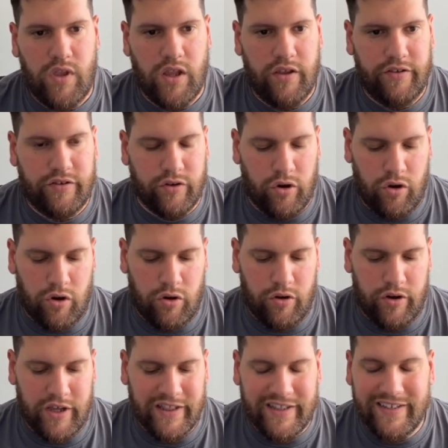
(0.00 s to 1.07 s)
So
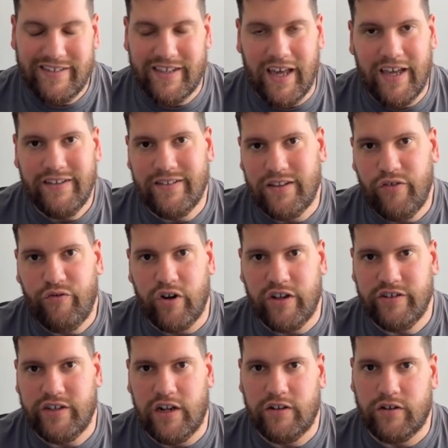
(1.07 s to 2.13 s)
in this case, the
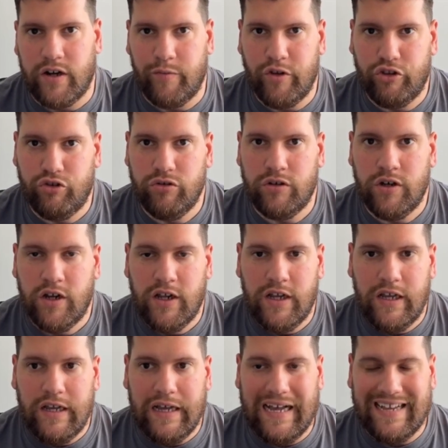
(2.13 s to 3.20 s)
differential is going to be tuned
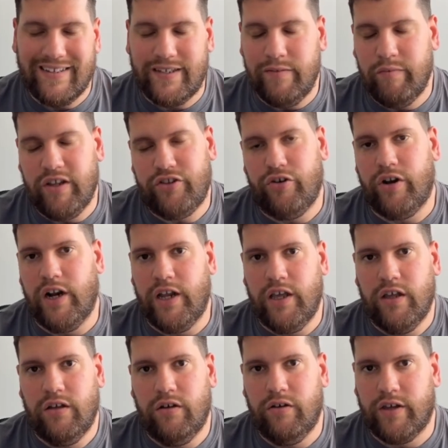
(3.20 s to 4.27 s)
asymmetrically,
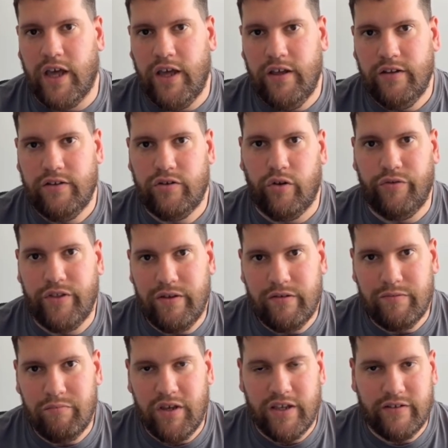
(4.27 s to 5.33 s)
okay? So this
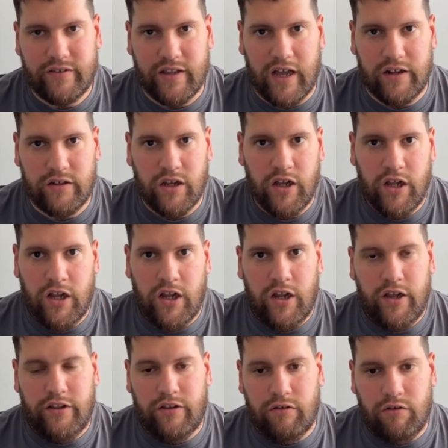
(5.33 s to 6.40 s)
means that
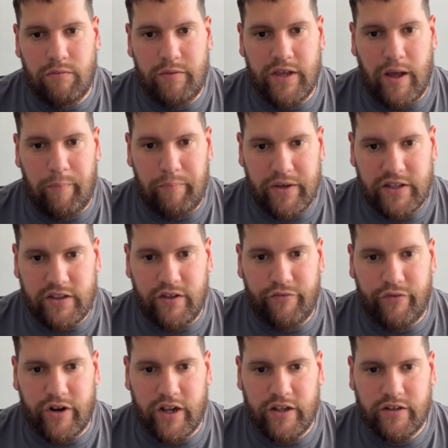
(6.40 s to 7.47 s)
there will be a big
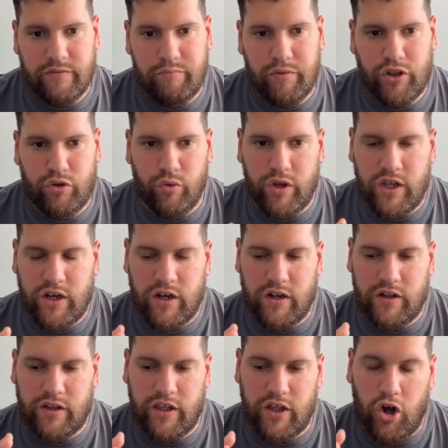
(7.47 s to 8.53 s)
difference between
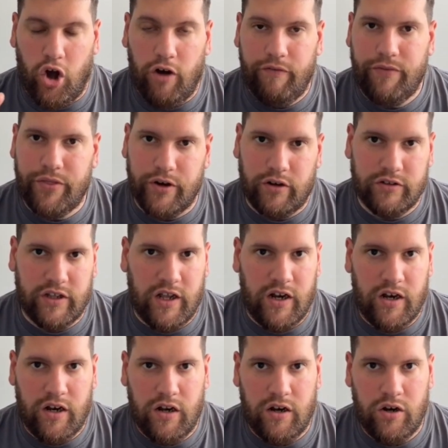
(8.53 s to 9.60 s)
the
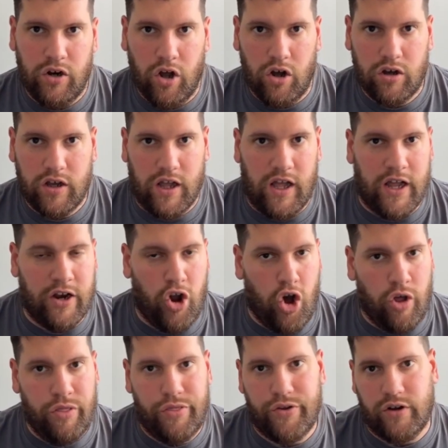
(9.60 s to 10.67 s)
off-throttle lock and
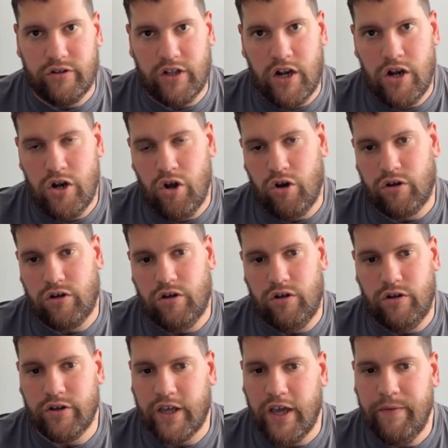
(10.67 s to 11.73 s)
on-throttle lock,
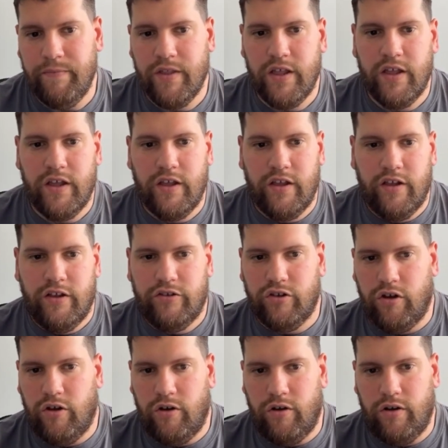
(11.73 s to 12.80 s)
okay?
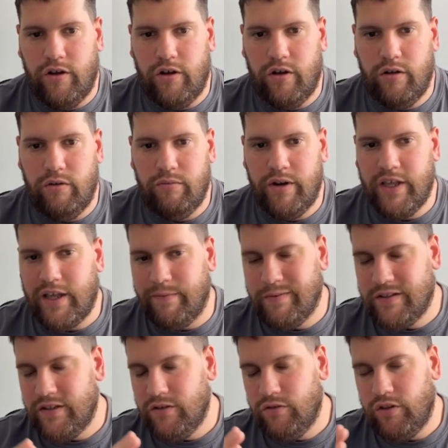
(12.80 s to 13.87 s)
So when it comes
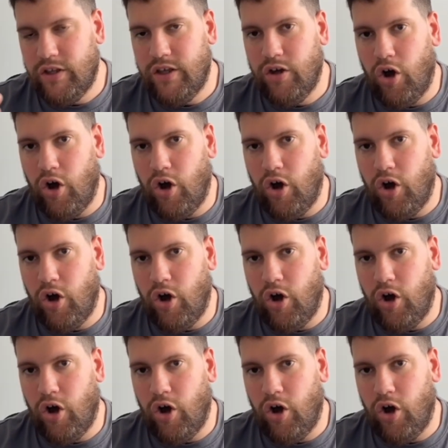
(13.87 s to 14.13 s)
to the